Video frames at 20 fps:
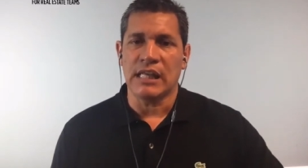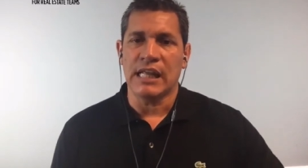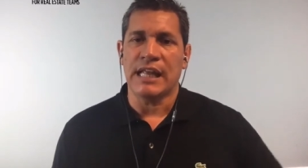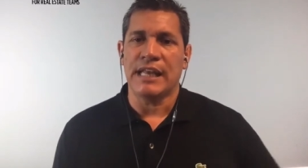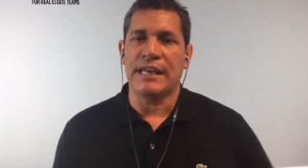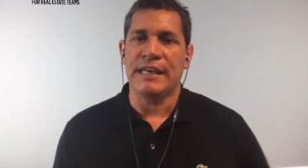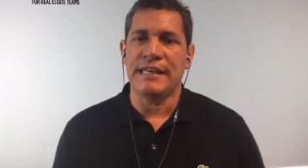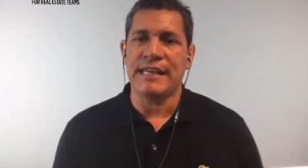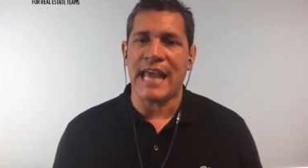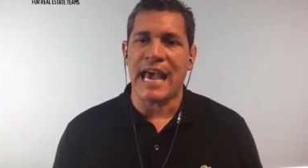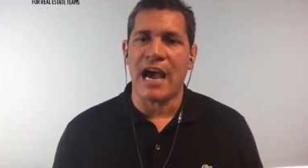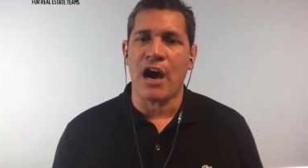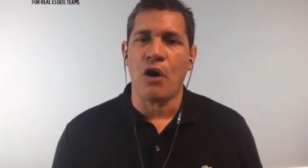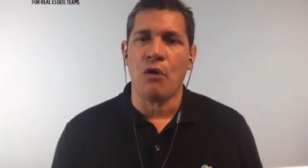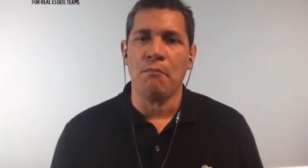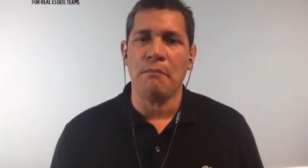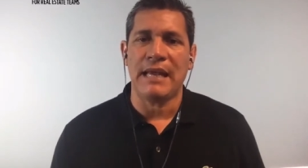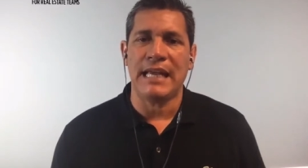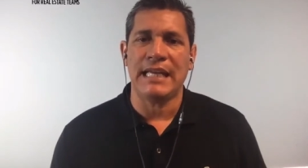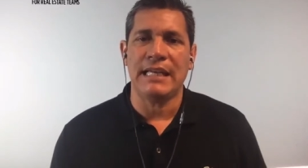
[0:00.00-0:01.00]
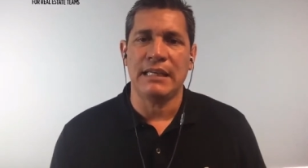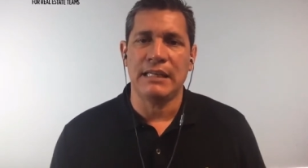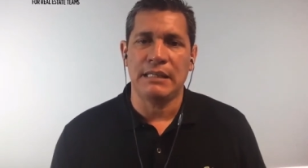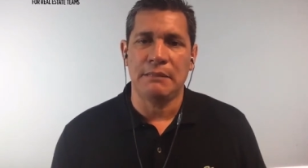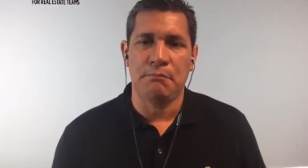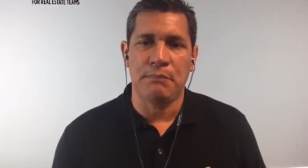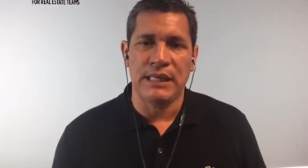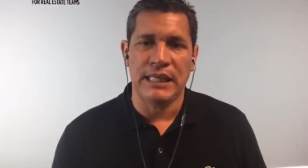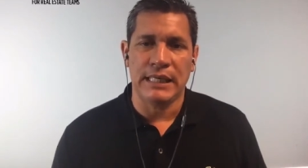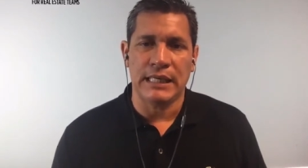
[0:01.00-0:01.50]
Now may
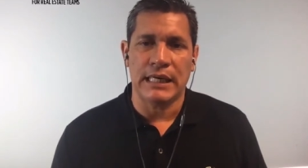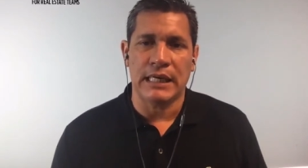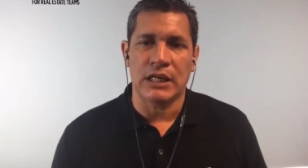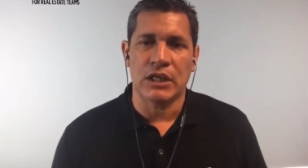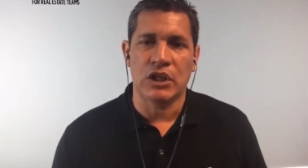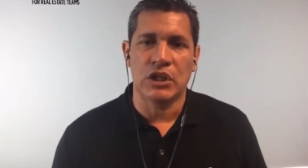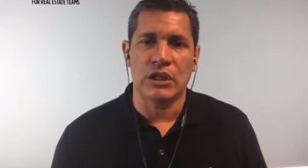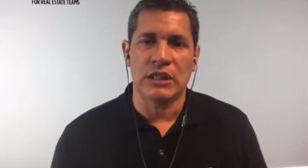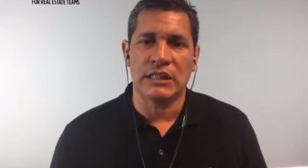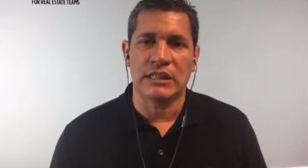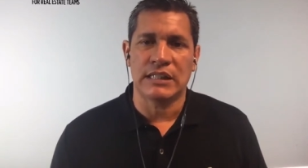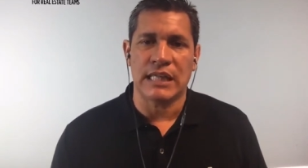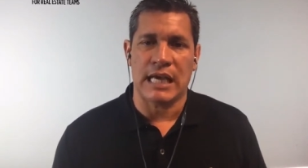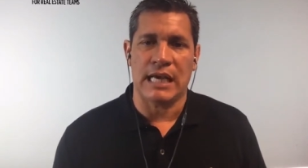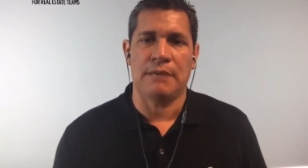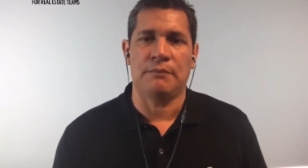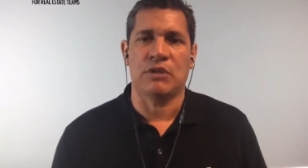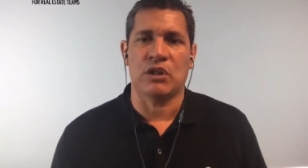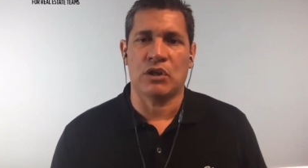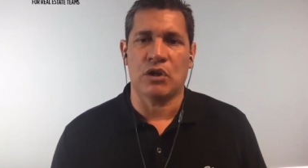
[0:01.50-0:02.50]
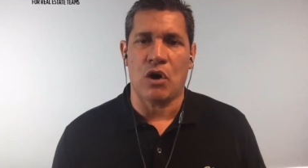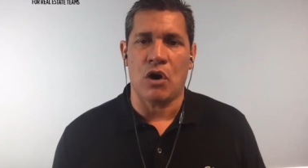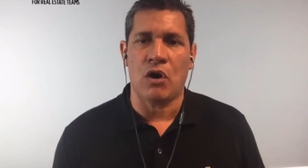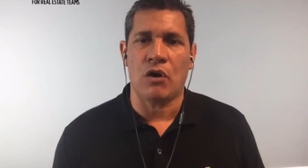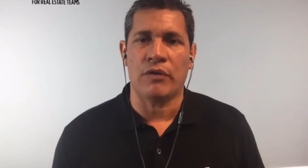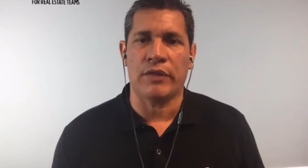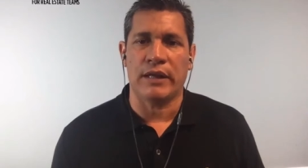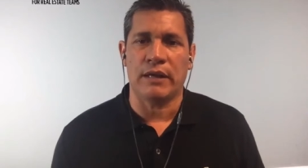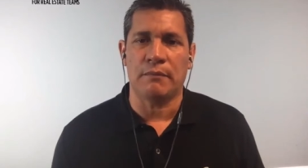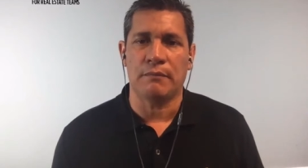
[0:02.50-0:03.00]
be a good time to call
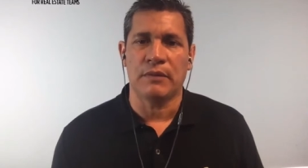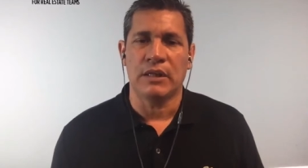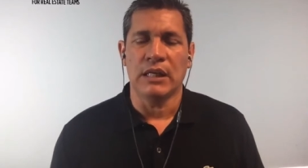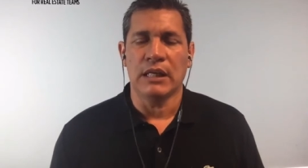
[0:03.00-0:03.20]
them.